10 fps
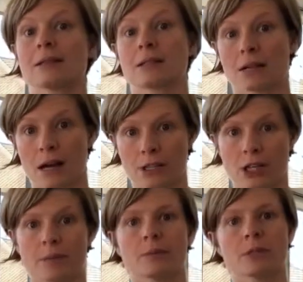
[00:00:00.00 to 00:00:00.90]
star
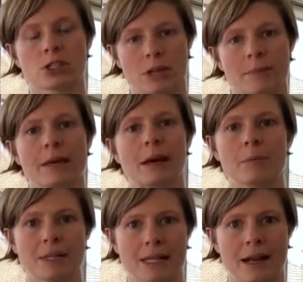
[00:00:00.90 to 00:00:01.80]
jumps, jumping
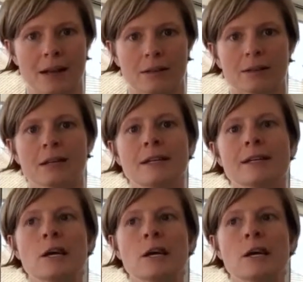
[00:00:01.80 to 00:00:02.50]
up and down.